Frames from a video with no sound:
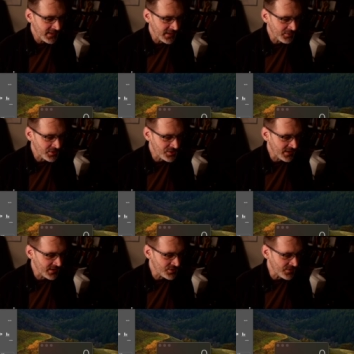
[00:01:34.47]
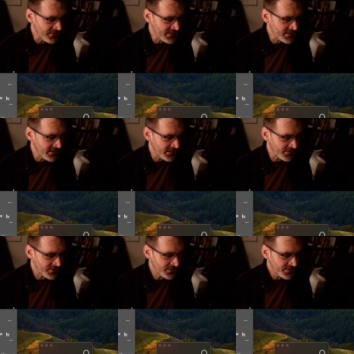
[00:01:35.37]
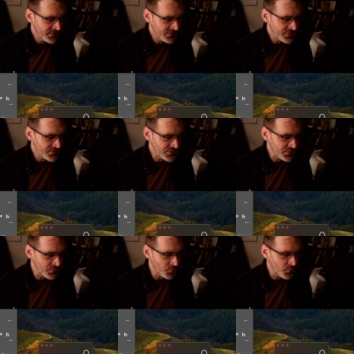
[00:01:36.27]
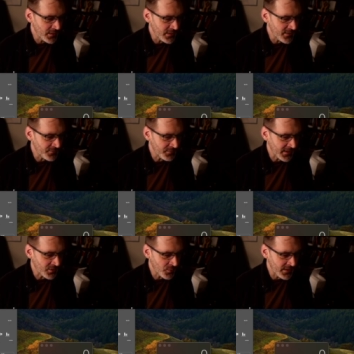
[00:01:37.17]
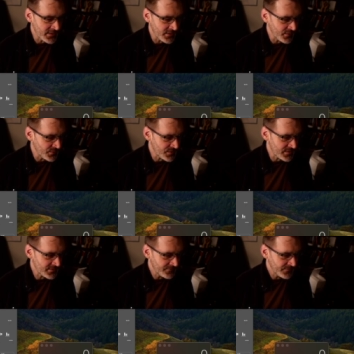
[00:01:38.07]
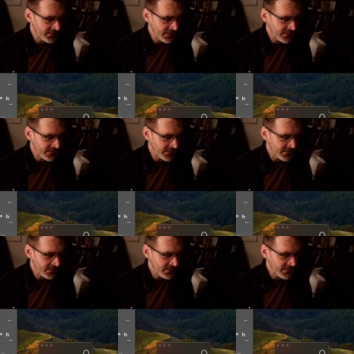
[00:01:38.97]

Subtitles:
and I'm going to change this color to one of my gray tones.